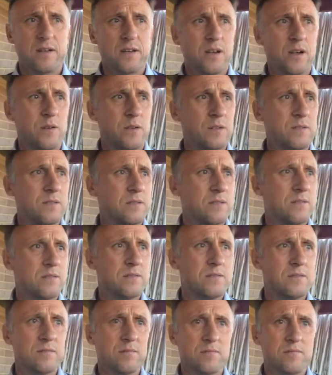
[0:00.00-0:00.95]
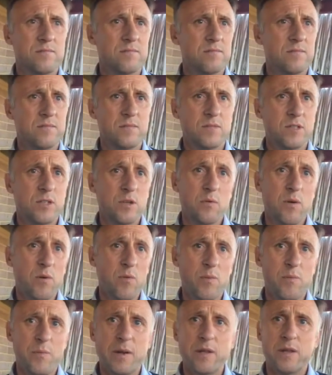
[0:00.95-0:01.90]
go and do
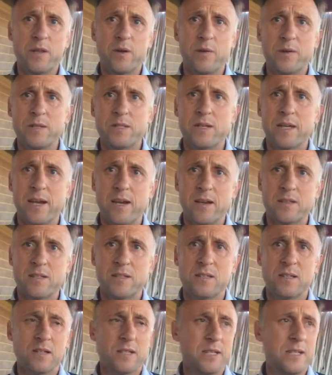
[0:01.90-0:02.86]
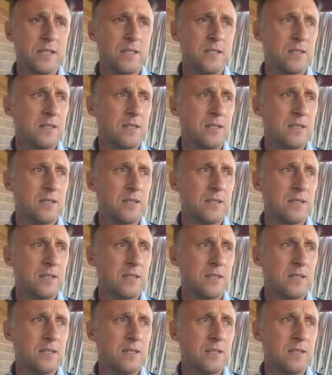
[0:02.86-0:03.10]
what we've been doing to get us in the lead.